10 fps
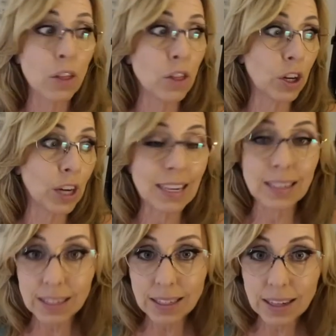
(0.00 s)
their
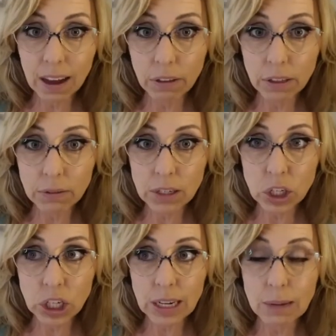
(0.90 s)
existing healthy
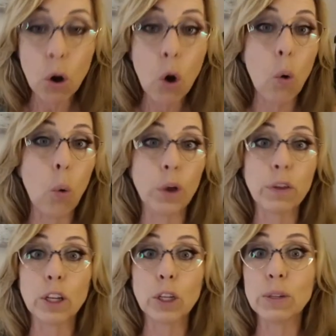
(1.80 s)
regime, or
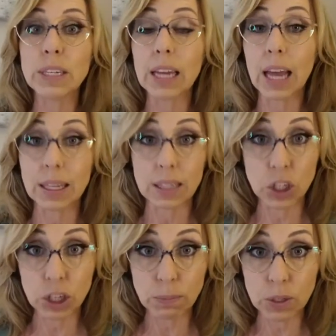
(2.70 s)
they're using it as a
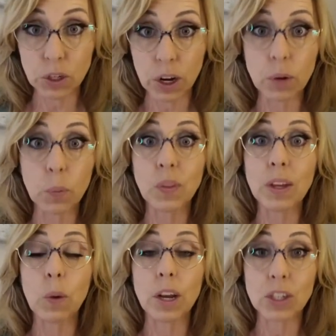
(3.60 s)
jump start when
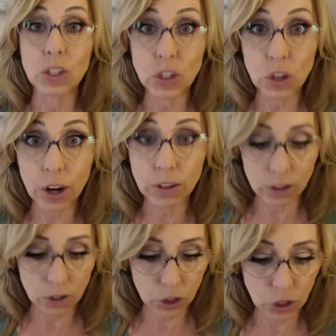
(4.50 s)
they want to start
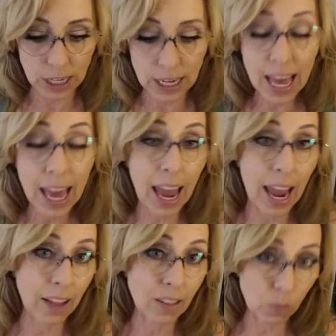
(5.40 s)
their journey.
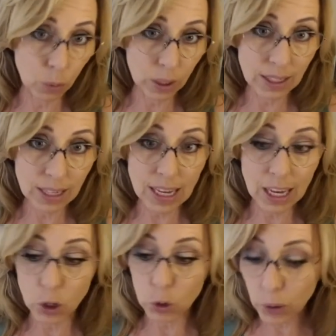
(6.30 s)
And we're seeing
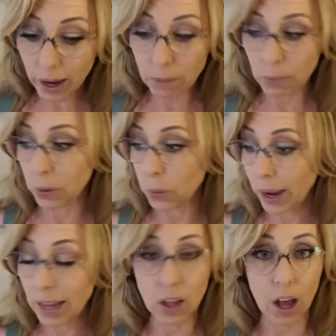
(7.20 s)
incredible
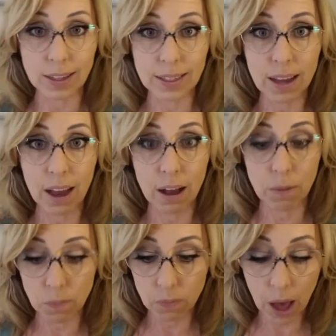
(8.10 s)
weight loss
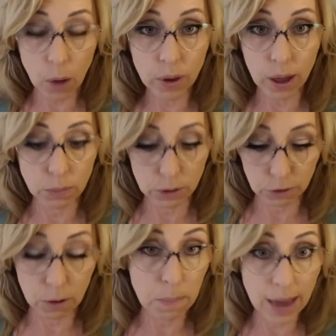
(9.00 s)
outcomes
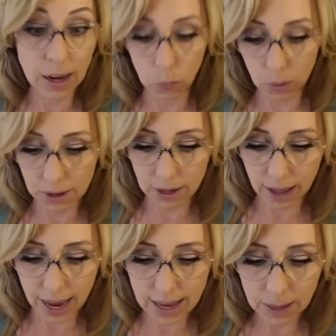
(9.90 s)
for men and women
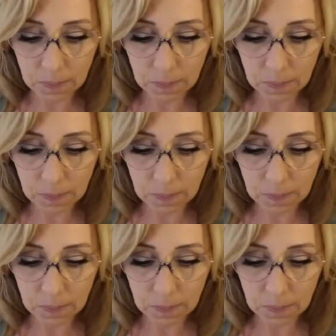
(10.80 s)
alike.